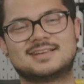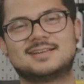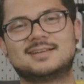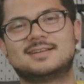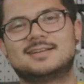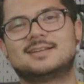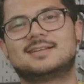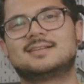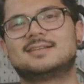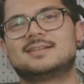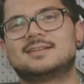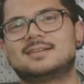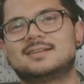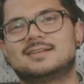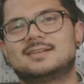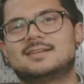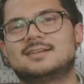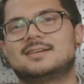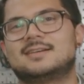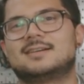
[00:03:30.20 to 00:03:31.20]

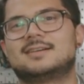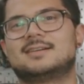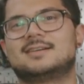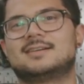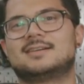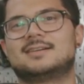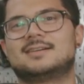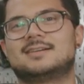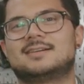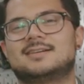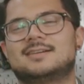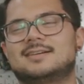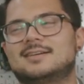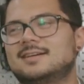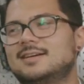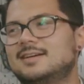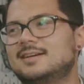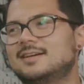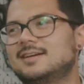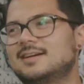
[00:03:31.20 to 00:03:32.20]

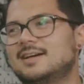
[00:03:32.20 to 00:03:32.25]
(silent)